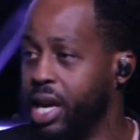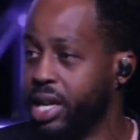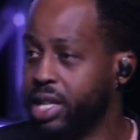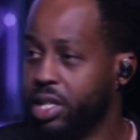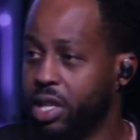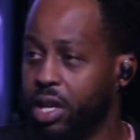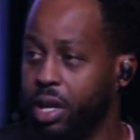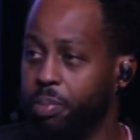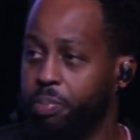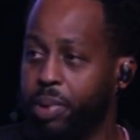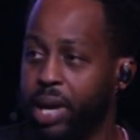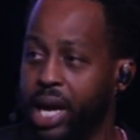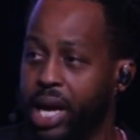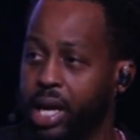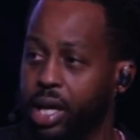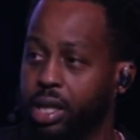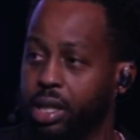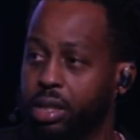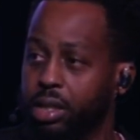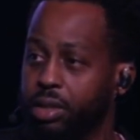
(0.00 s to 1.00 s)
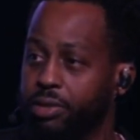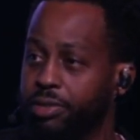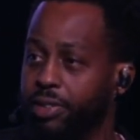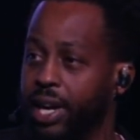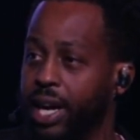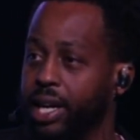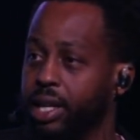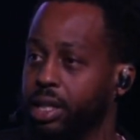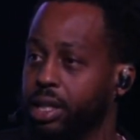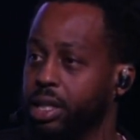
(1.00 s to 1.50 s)
legs are in pain, you're
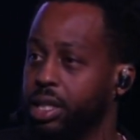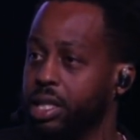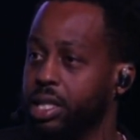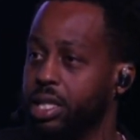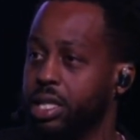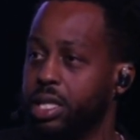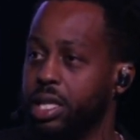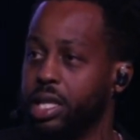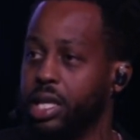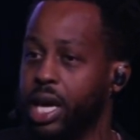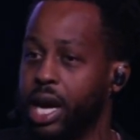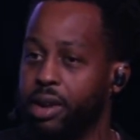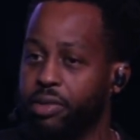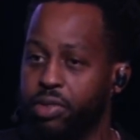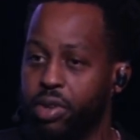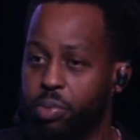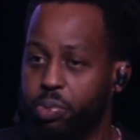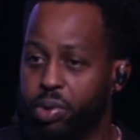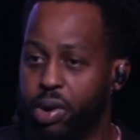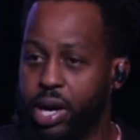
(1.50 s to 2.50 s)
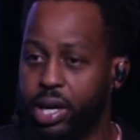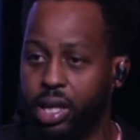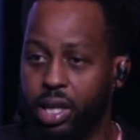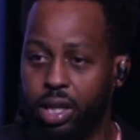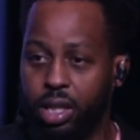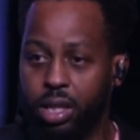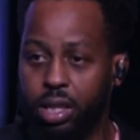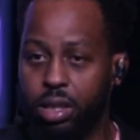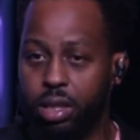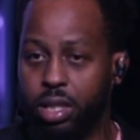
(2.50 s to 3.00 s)
fine. You can sit down. If you're
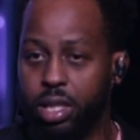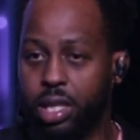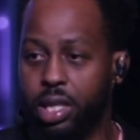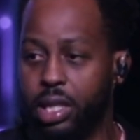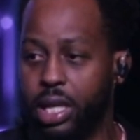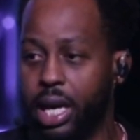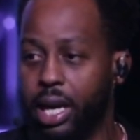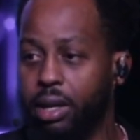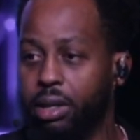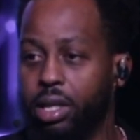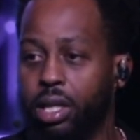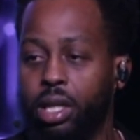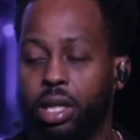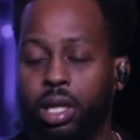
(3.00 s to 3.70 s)
pregnant, sit down.